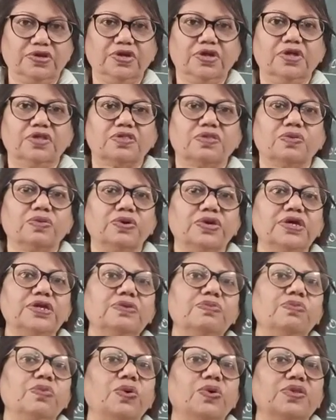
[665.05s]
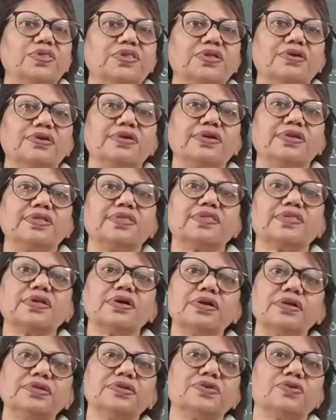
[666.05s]
So it was a
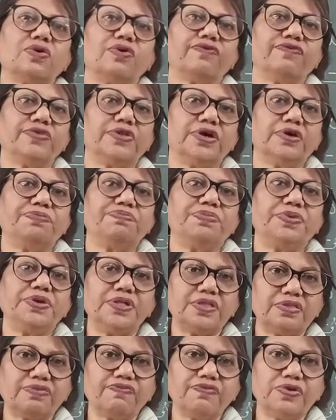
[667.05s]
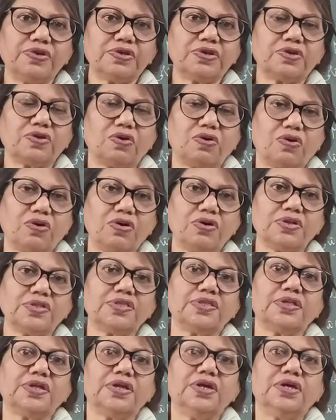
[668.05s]
result of the peaceful talks
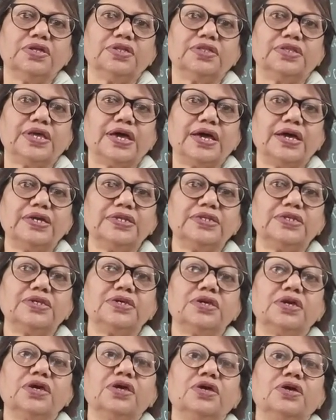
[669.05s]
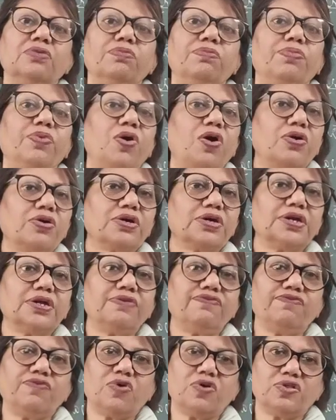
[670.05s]
that
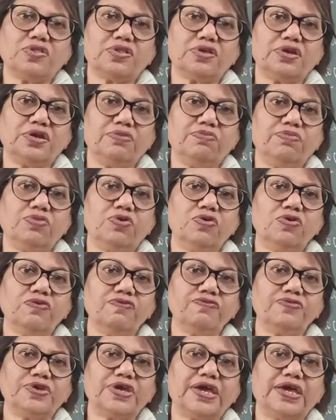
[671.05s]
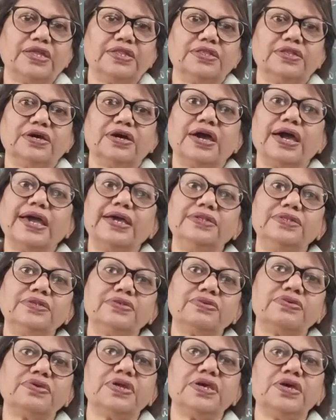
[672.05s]
blockade was removed and the
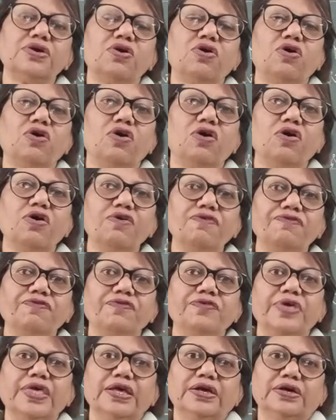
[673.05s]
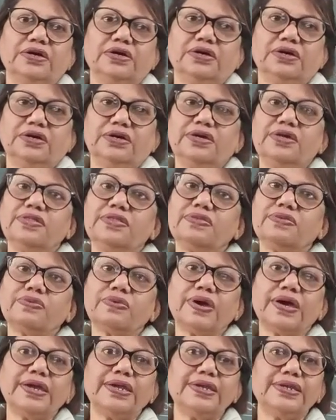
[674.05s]
entry of
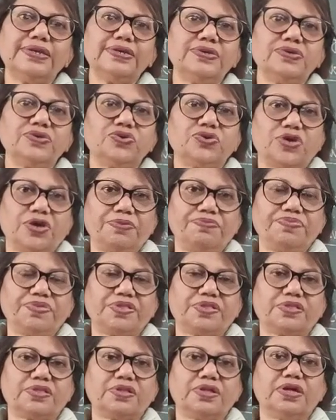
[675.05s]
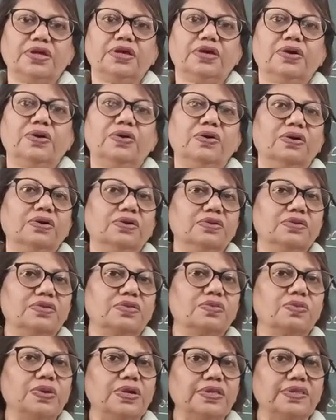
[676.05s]
Israeli ships on
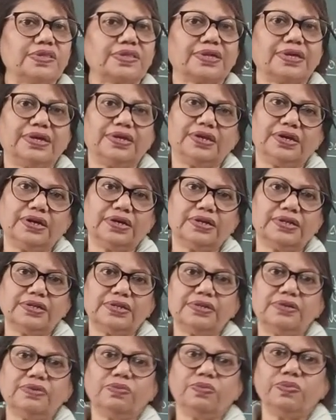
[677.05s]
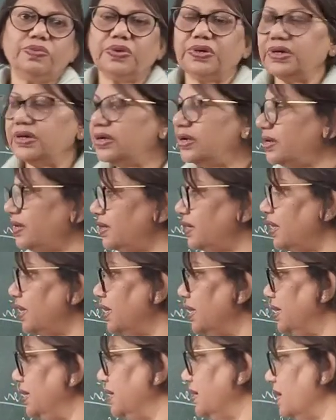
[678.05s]
Suez Canal were
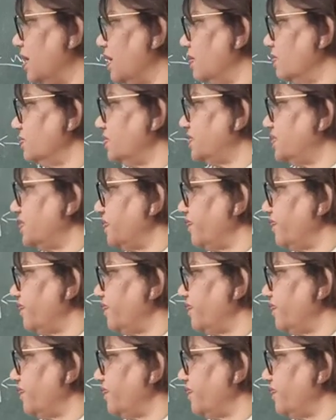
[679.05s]
allowed.